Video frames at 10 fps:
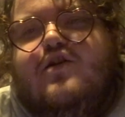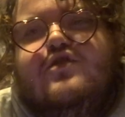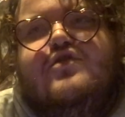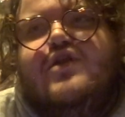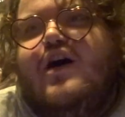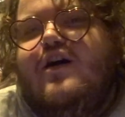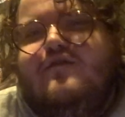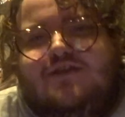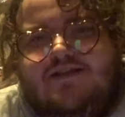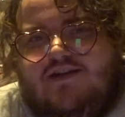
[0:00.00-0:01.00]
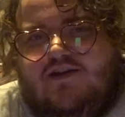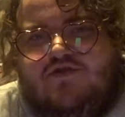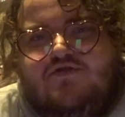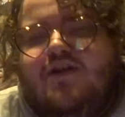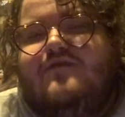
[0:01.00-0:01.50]
You love
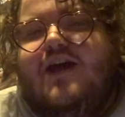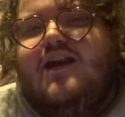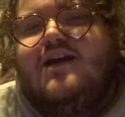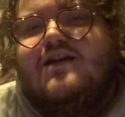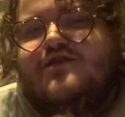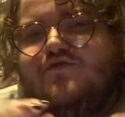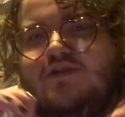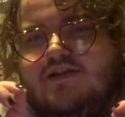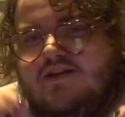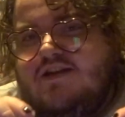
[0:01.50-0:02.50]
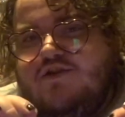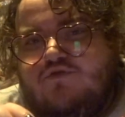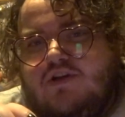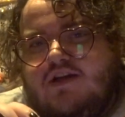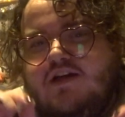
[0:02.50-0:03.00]
details. You love getting into the nitty
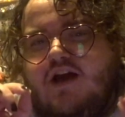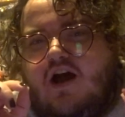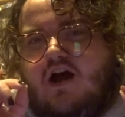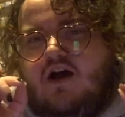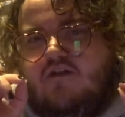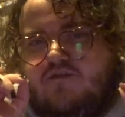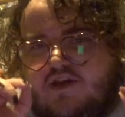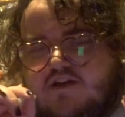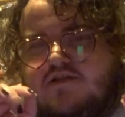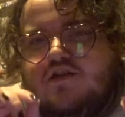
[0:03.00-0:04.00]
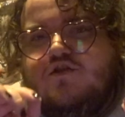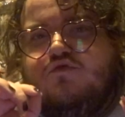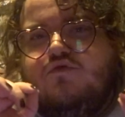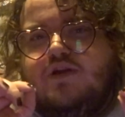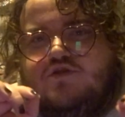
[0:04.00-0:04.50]
gritty of things that
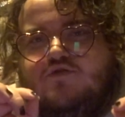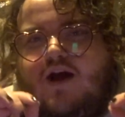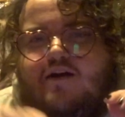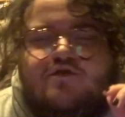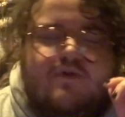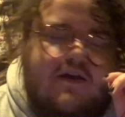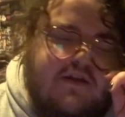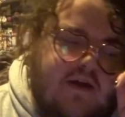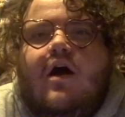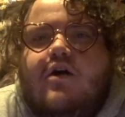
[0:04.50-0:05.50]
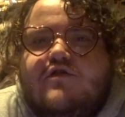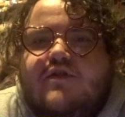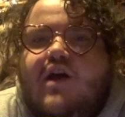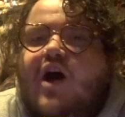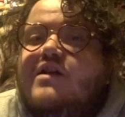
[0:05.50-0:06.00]
you interact with. Also,
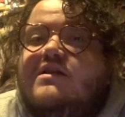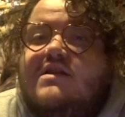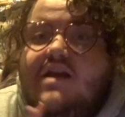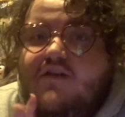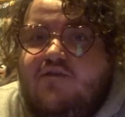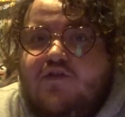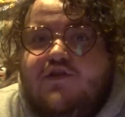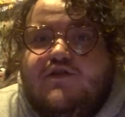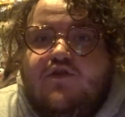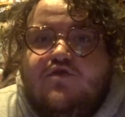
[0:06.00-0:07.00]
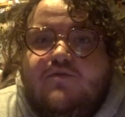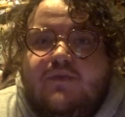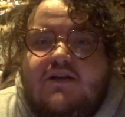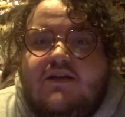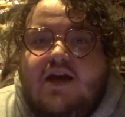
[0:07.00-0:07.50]
y'all live for the social
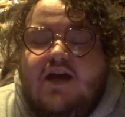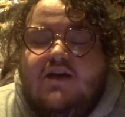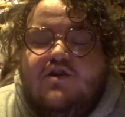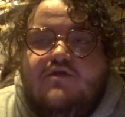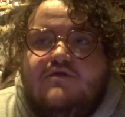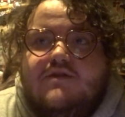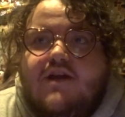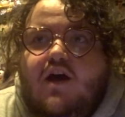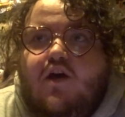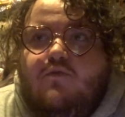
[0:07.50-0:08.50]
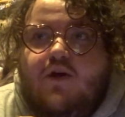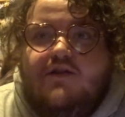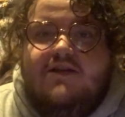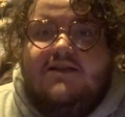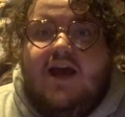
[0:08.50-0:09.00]
media AUs where
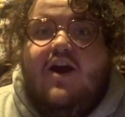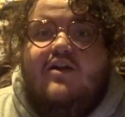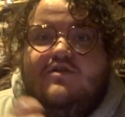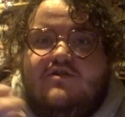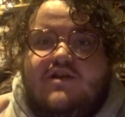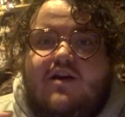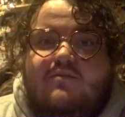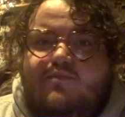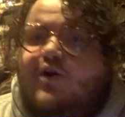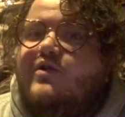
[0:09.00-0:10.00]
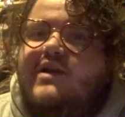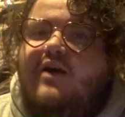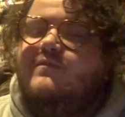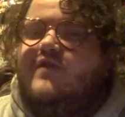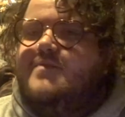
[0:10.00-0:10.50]
these characters are pulled
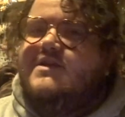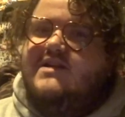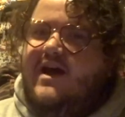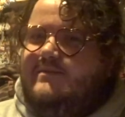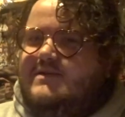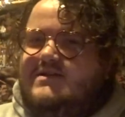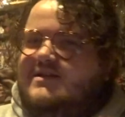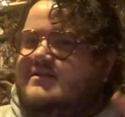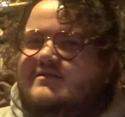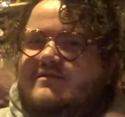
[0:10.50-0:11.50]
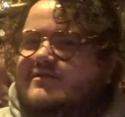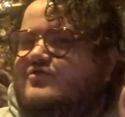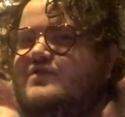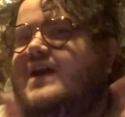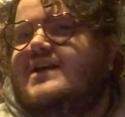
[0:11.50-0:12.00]
up from the depths and
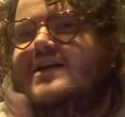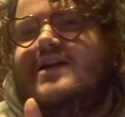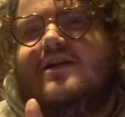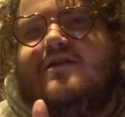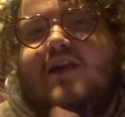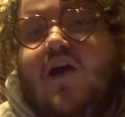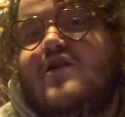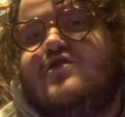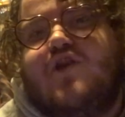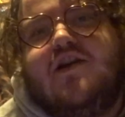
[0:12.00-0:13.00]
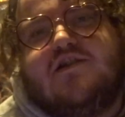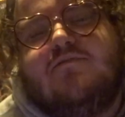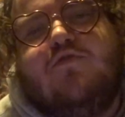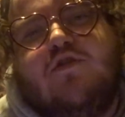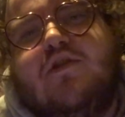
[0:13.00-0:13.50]
created and characterized
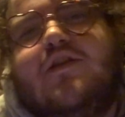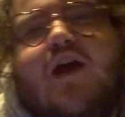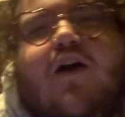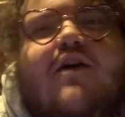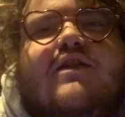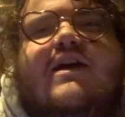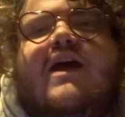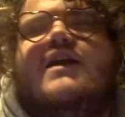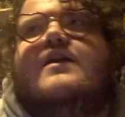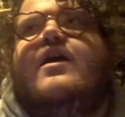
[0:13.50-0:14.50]
more than they are in the canon.